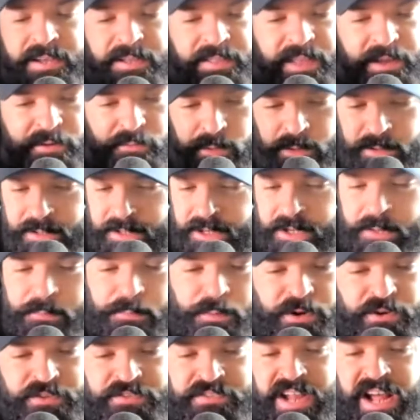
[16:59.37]
that really good
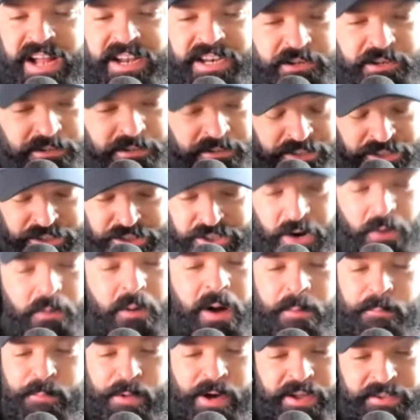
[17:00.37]
personality who can show
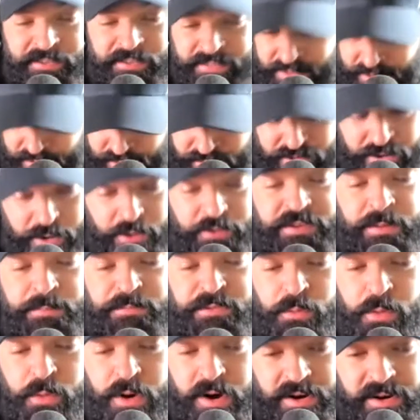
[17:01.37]
up, uh, who shows up
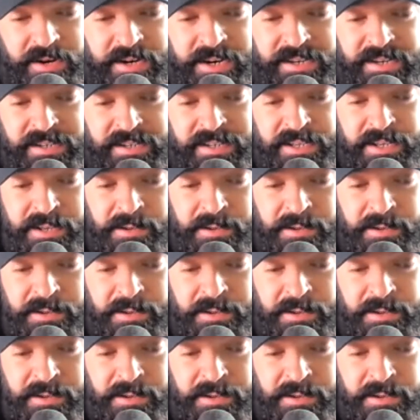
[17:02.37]
to work,